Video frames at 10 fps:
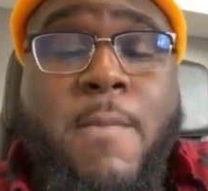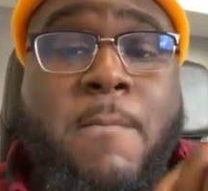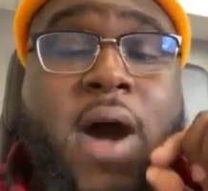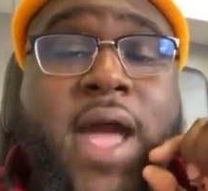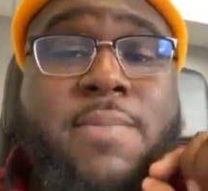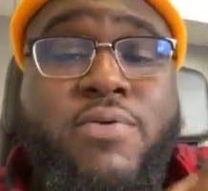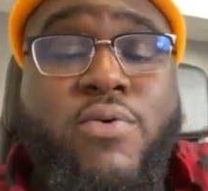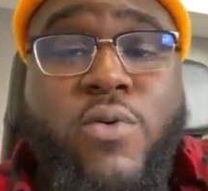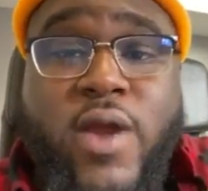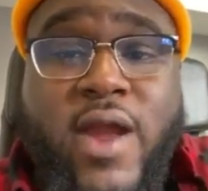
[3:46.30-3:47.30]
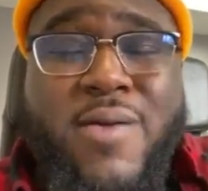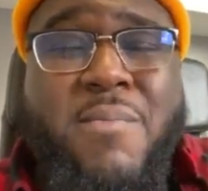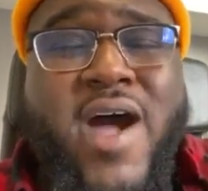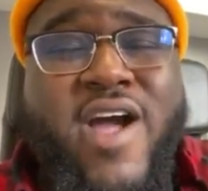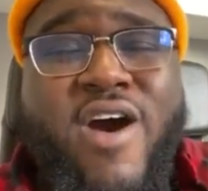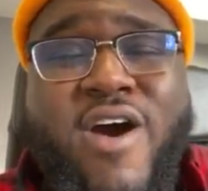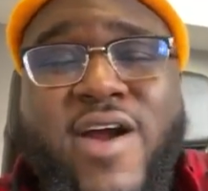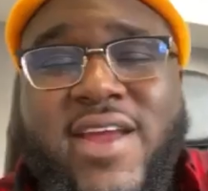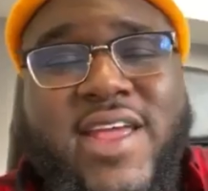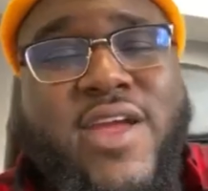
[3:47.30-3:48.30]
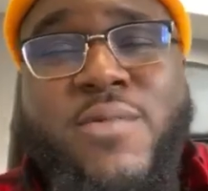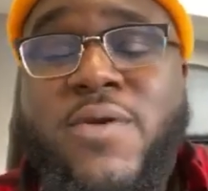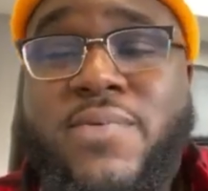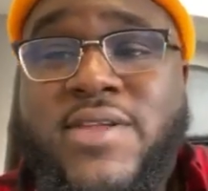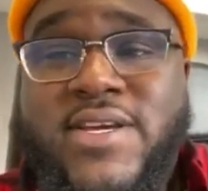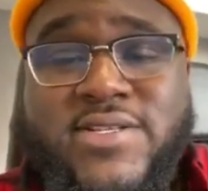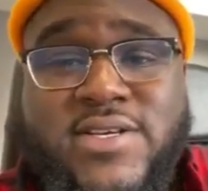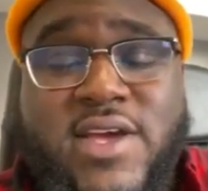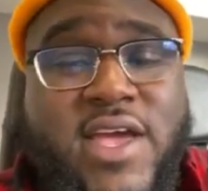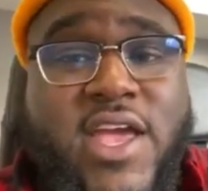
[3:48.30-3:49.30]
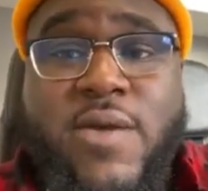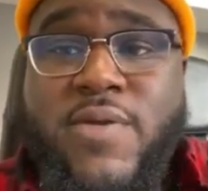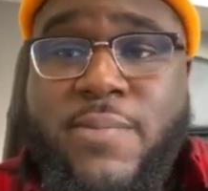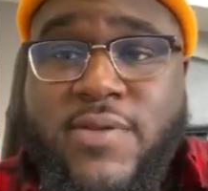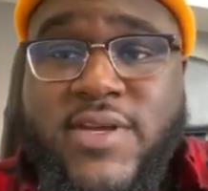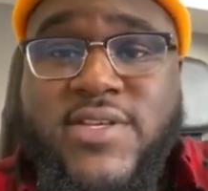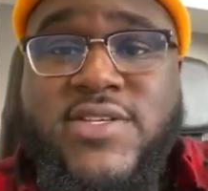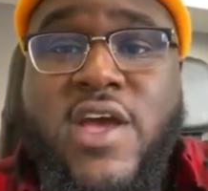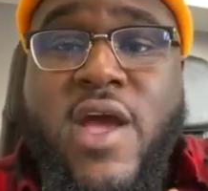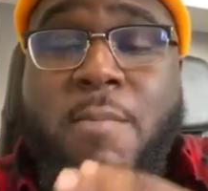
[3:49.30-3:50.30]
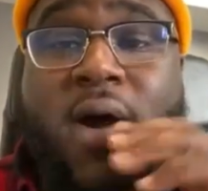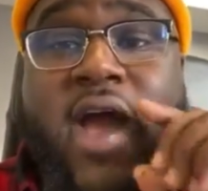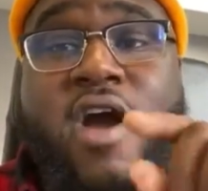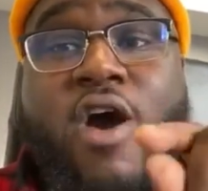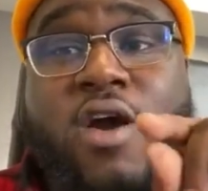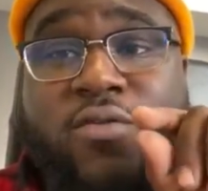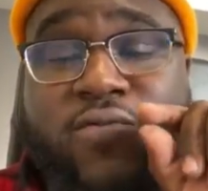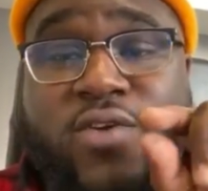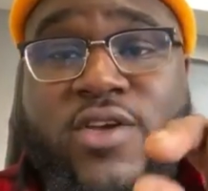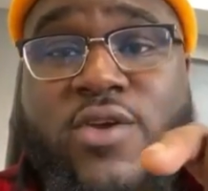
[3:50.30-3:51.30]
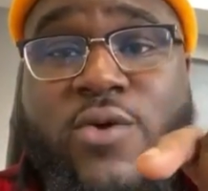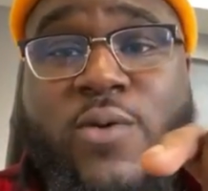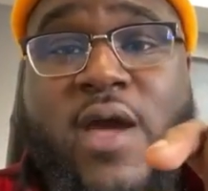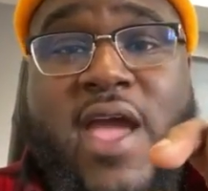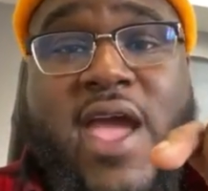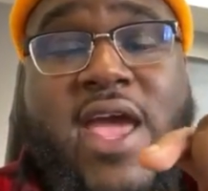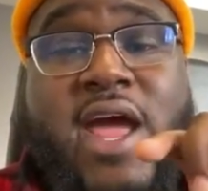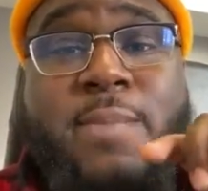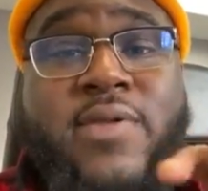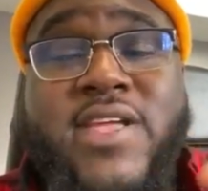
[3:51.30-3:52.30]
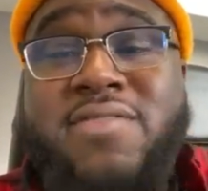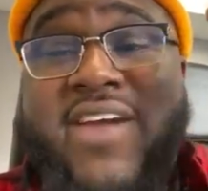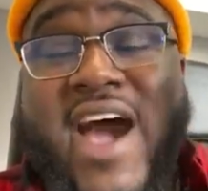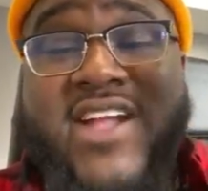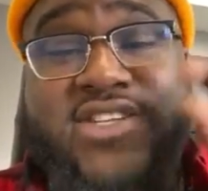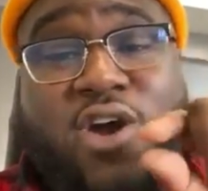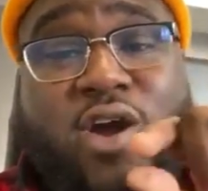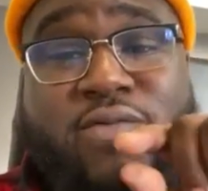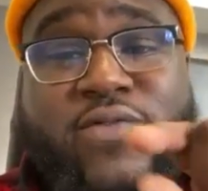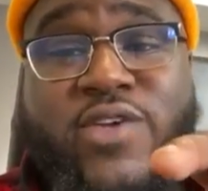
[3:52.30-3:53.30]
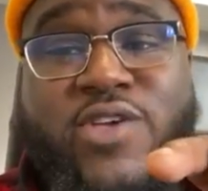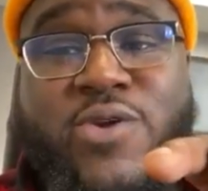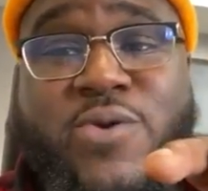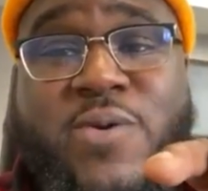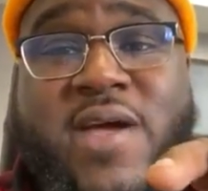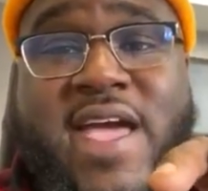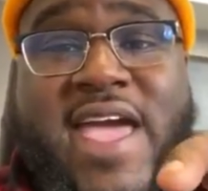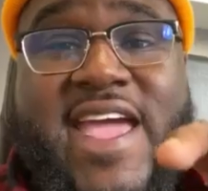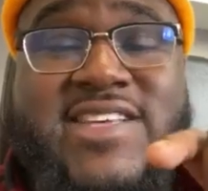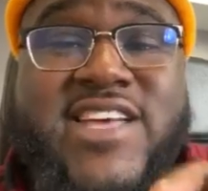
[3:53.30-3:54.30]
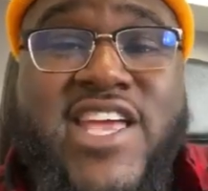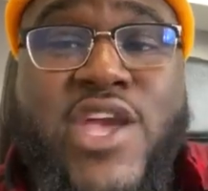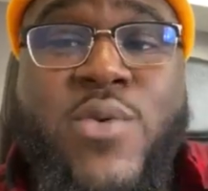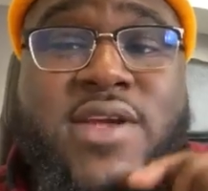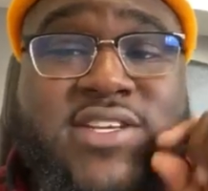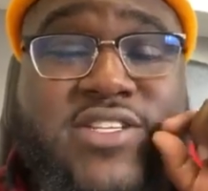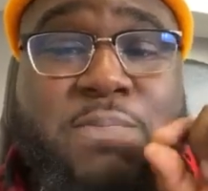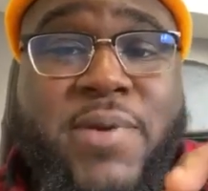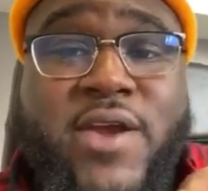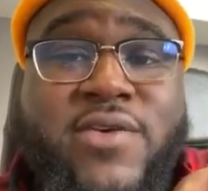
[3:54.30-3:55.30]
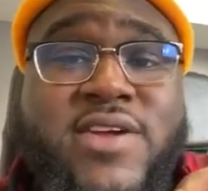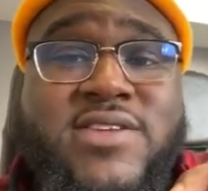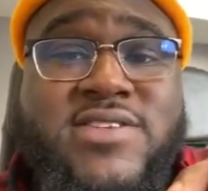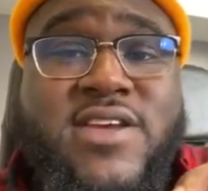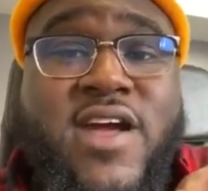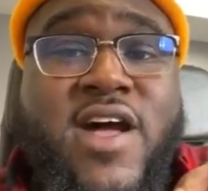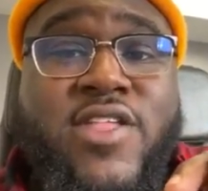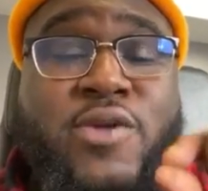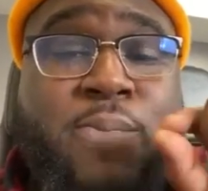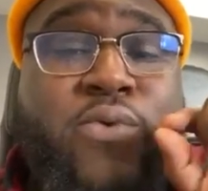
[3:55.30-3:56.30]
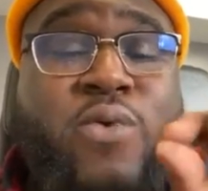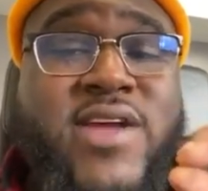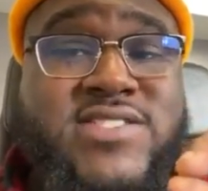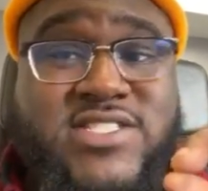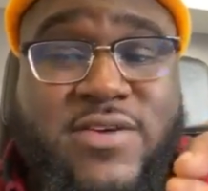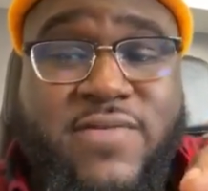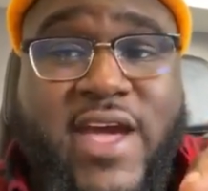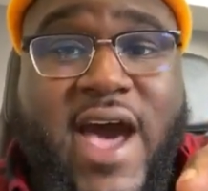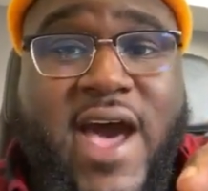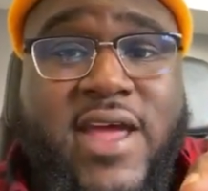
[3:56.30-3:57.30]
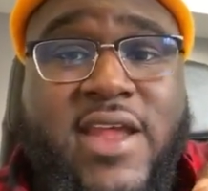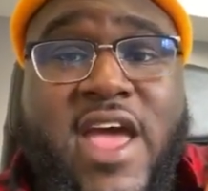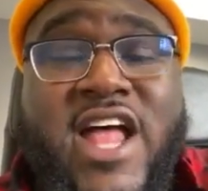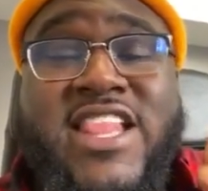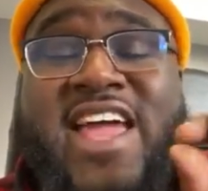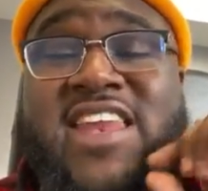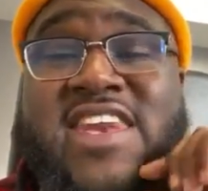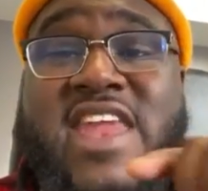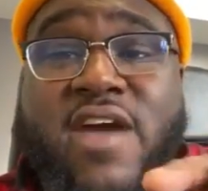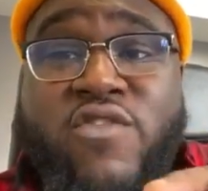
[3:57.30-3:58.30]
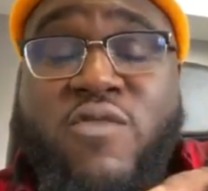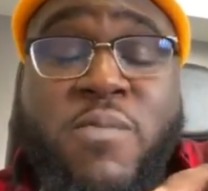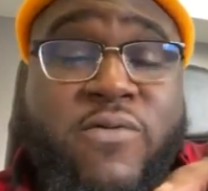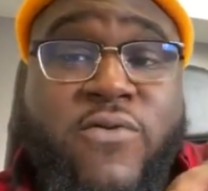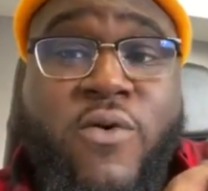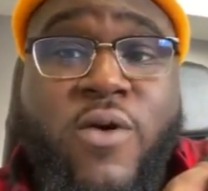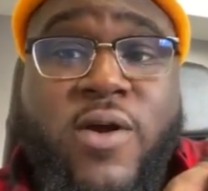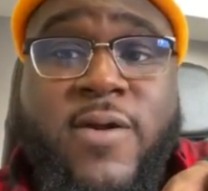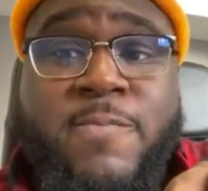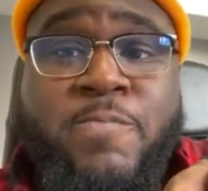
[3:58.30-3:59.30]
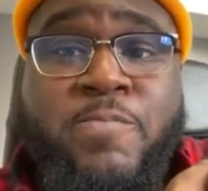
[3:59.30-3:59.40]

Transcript: my prayer, my heart, and hear me please, hear me please, my heart for you, and I believe God's heart for you, is that you would experience the presence of God like never before.